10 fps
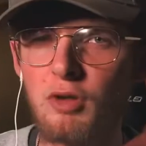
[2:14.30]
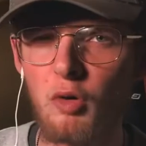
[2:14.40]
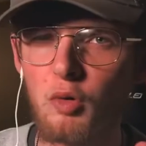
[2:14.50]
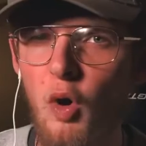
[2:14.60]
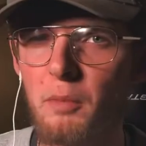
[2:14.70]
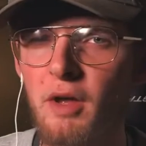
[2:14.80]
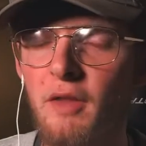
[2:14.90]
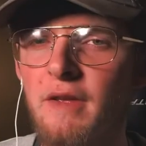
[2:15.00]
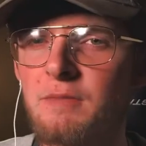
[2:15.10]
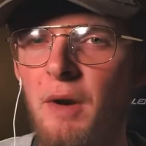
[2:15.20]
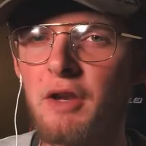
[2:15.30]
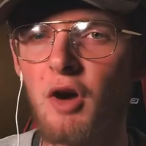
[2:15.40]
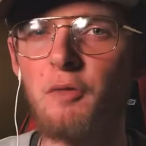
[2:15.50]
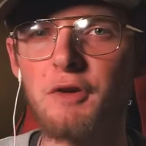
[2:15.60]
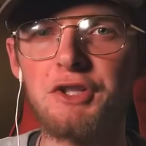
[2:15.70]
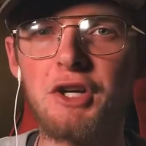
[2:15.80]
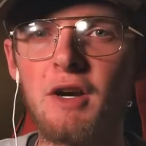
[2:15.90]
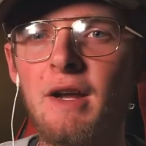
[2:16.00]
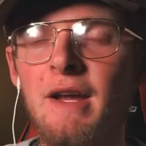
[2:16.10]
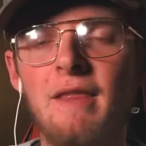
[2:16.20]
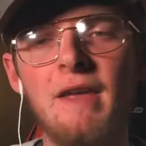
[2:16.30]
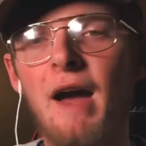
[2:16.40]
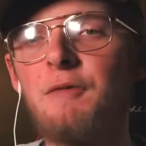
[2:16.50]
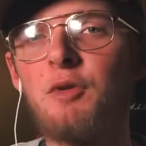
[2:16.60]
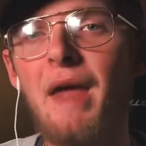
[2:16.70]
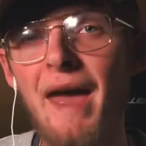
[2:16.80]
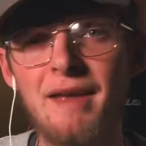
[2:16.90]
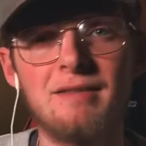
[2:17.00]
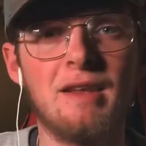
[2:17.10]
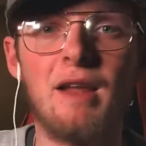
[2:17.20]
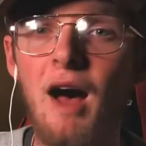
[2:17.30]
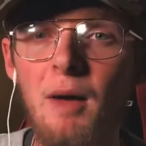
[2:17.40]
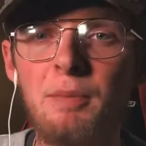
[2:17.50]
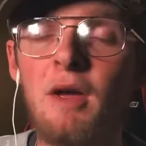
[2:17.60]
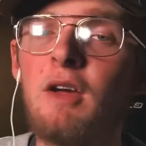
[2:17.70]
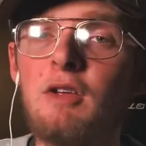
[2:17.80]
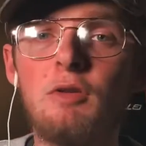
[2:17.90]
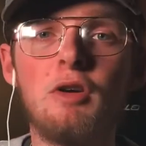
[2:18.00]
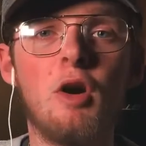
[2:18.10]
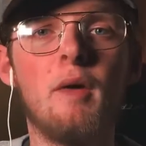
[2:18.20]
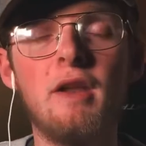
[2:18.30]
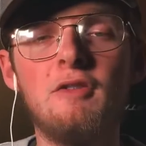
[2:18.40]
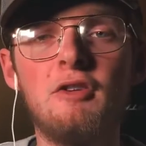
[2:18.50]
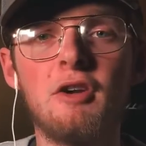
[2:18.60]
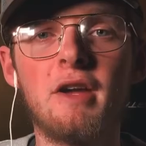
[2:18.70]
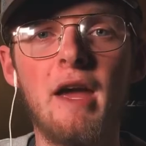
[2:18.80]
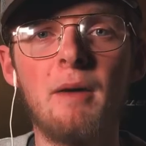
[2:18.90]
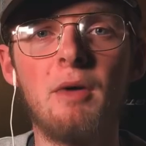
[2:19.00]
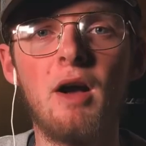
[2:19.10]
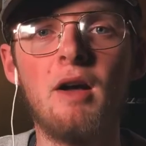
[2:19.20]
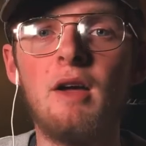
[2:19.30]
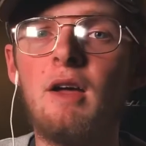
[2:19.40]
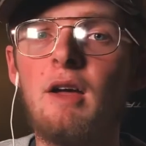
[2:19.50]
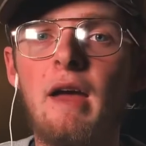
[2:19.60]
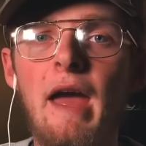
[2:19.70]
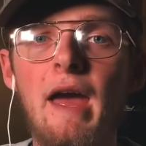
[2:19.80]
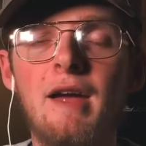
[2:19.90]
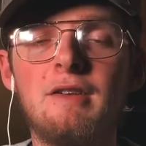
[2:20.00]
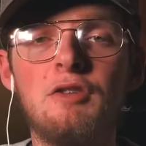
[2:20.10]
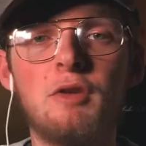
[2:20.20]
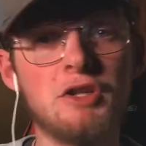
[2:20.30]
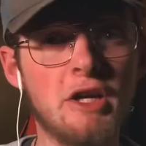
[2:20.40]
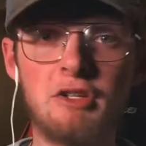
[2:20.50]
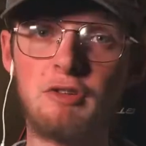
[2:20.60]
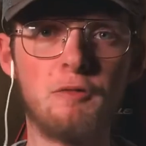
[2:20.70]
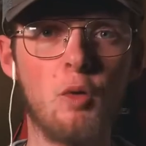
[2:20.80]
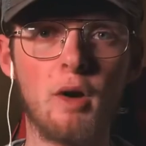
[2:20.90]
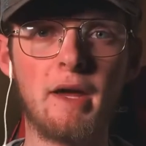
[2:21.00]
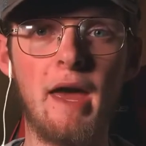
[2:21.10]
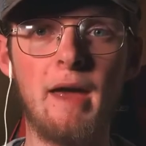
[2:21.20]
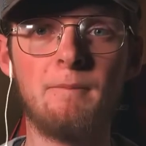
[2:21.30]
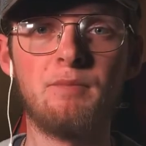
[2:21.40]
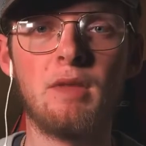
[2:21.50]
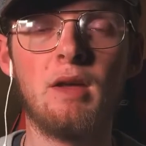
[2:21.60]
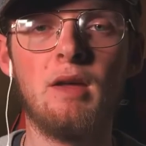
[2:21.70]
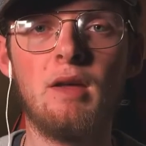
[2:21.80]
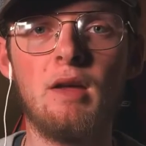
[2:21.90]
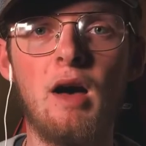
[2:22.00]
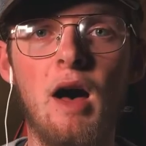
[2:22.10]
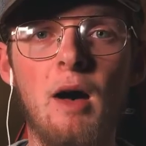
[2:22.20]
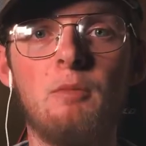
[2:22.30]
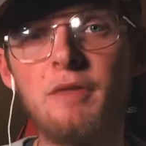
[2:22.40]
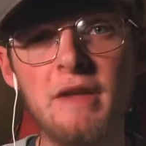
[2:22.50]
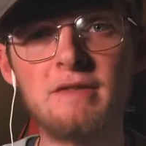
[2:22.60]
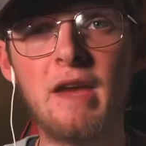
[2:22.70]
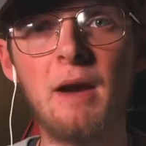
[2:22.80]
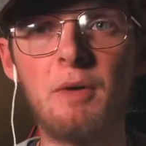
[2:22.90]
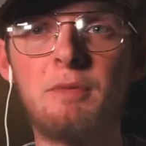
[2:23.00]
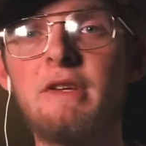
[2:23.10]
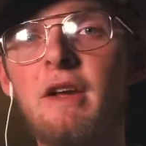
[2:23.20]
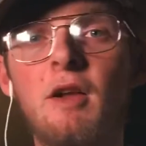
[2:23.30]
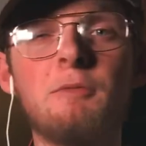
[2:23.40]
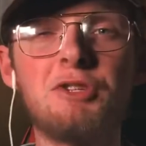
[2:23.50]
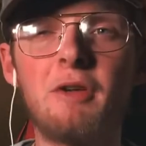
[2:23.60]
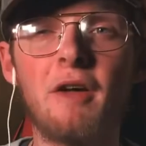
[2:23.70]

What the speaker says: quote me on this, but I know for sure the iPhone X and up, you can go into your camera and you can change it to 4K. This camera in particular, I'm shooting on the